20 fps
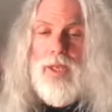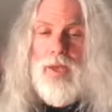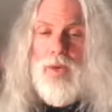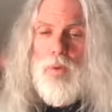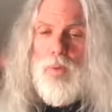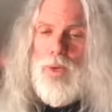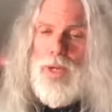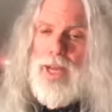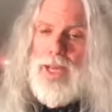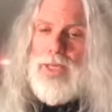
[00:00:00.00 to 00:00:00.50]

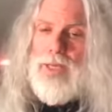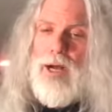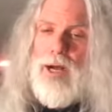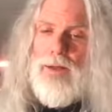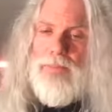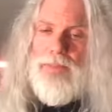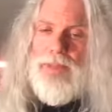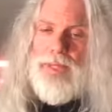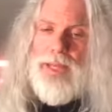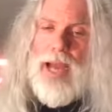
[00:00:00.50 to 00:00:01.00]
"When I
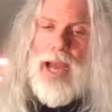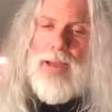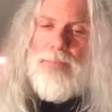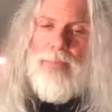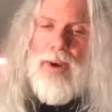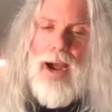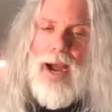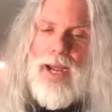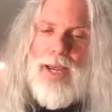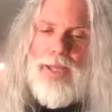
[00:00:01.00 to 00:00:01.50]
called the guy
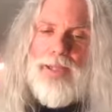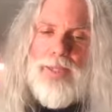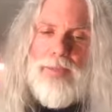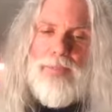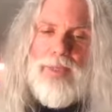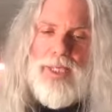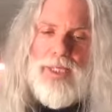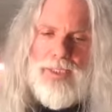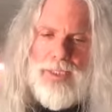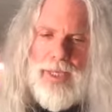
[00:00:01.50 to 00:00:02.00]
buying them,
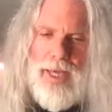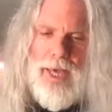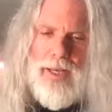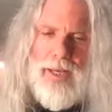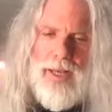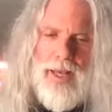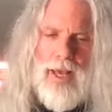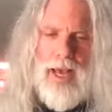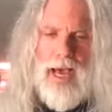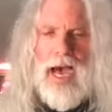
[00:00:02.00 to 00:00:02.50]
he said,
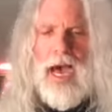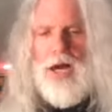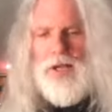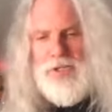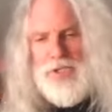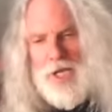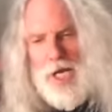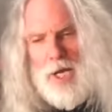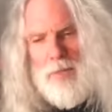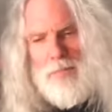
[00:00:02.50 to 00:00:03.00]
'I'll
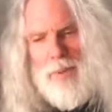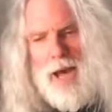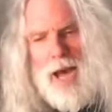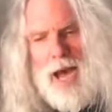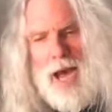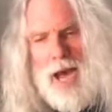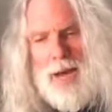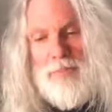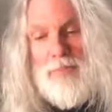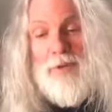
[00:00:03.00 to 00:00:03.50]
tell
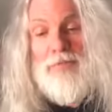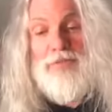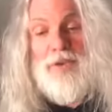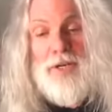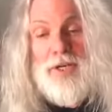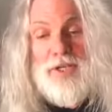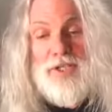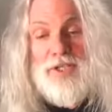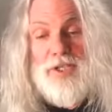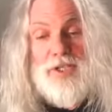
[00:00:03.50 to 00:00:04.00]
Bob,'"
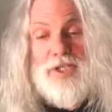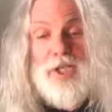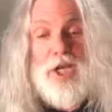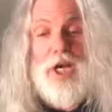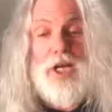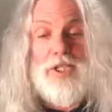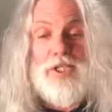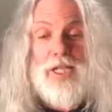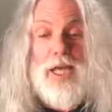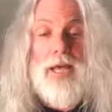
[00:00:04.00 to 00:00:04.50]
referring to the
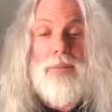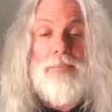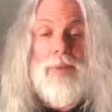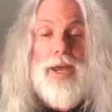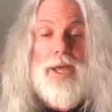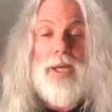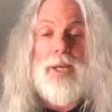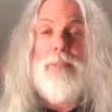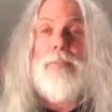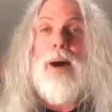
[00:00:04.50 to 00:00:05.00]
Charlestown
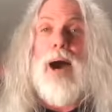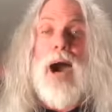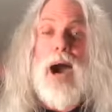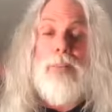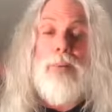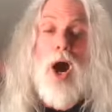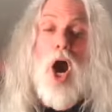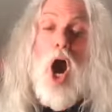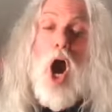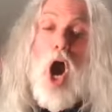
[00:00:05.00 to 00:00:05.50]
mayor,
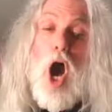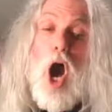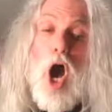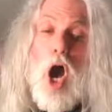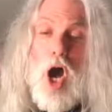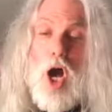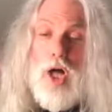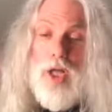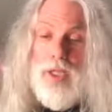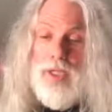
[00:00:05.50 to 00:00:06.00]
Bob
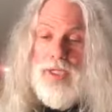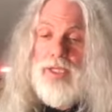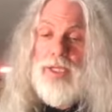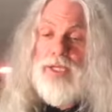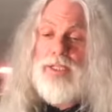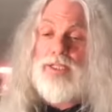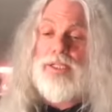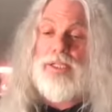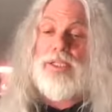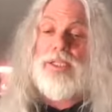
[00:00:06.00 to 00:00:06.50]
Hall,
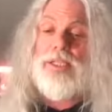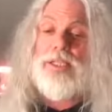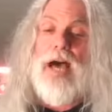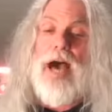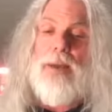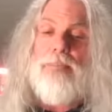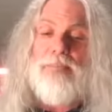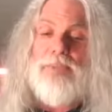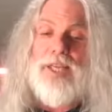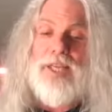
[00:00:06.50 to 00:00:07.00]
"to
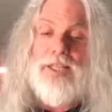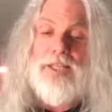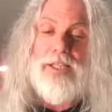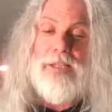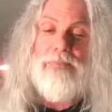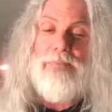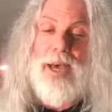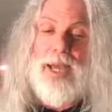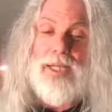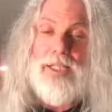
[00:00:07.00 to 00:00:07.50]
stop the
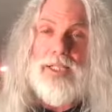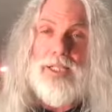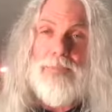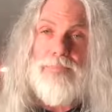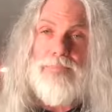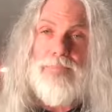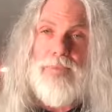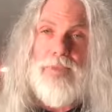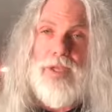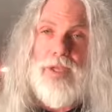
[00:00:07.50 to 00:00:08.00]
inspection."
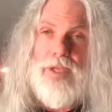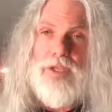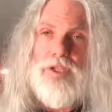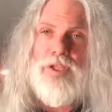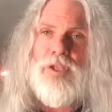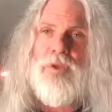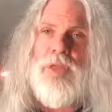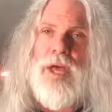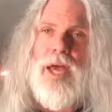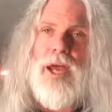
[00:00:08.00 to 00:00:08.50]

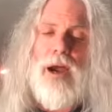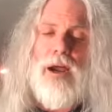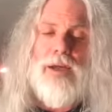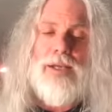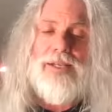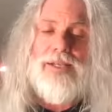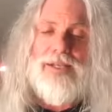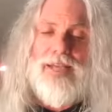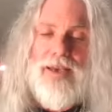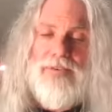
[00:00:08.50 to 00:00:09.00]
So they are
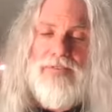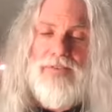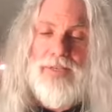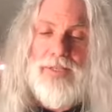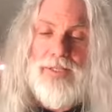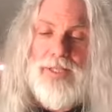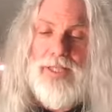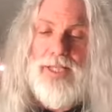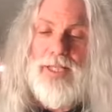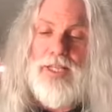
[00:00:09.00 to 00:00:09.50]

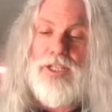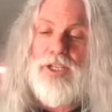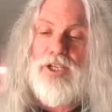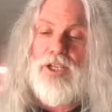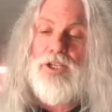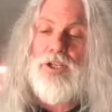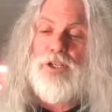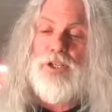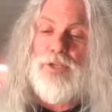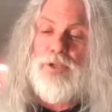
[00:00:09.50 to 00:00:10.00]
definitely in
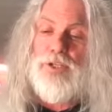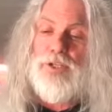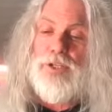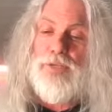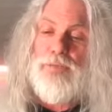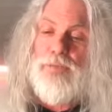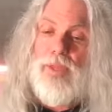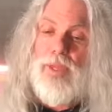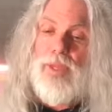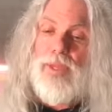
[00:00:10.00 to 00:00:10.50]
cahoots,
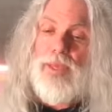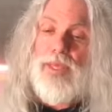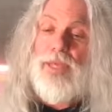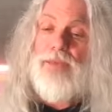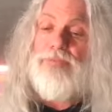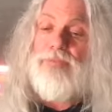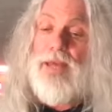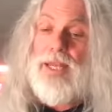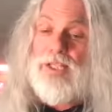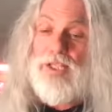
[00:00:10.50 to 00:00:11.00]

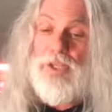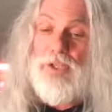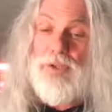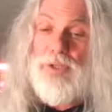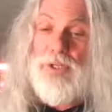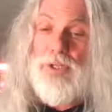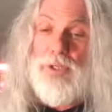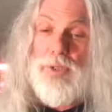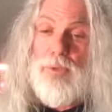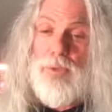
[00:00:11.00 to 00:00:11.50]
if that's
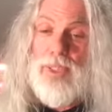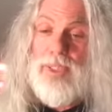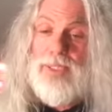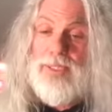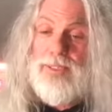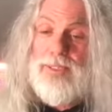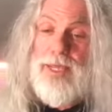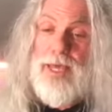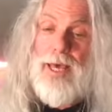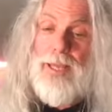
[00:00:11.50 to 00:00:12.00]
true, what he
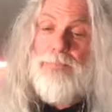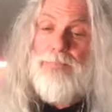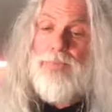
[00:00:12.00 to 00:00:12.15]
said.